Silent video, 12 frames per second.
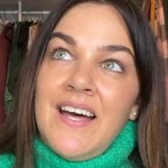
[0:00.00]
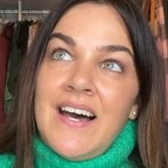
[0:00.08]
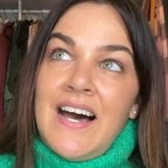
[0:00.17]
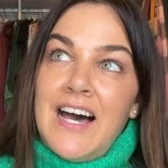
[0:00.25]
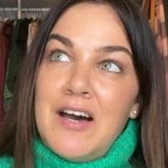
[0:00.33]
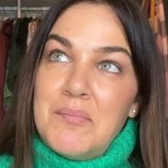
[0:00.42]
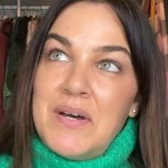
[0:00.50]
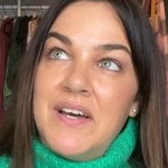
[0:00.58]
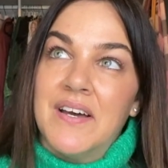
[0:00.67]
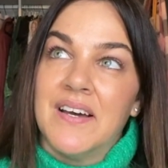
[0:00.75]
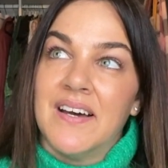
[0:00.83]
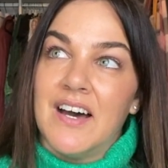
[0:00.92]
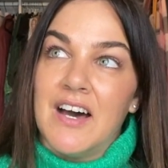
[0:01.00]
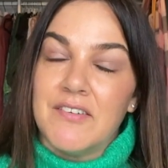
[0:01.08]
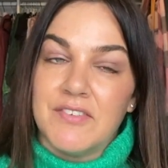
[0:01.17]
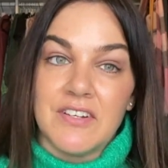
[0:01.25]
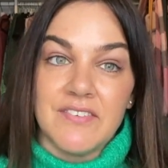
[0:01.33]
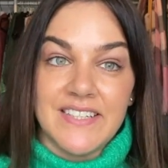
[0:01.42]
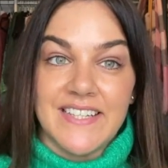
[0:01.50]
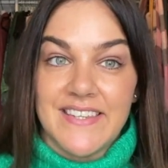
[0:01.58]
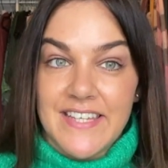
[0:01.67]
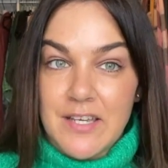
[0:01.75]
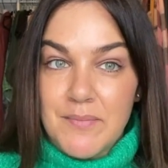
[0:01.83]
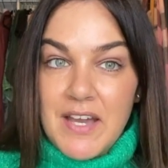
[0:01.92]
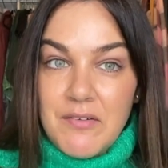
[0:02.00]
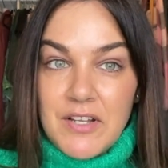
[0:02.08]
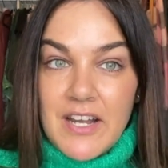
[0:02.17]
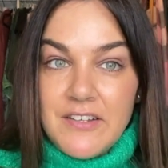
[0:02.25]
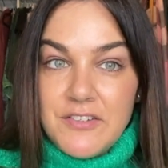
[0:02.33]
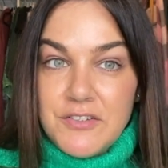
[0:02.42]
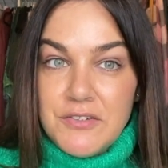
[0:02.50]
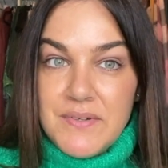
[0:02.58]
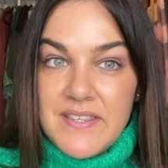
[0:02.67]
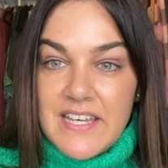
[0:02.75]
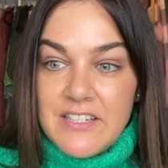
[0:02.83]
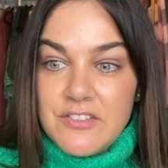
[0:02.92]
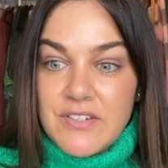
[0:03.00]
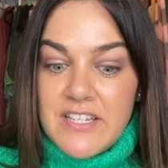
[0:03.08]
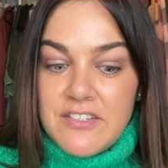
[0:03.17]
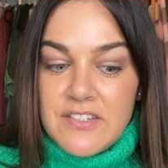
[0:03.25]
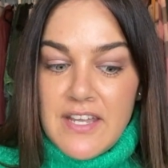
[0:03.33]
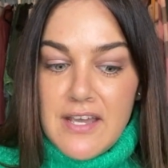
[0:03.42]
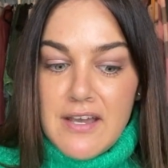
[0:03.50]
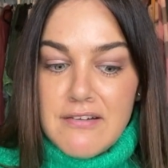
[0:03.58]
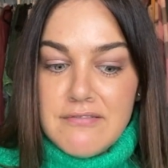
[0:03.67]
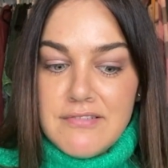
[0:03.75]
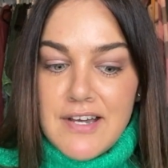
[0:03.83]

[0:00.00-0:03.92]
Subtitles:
I've got to really think about what I do with that trench now.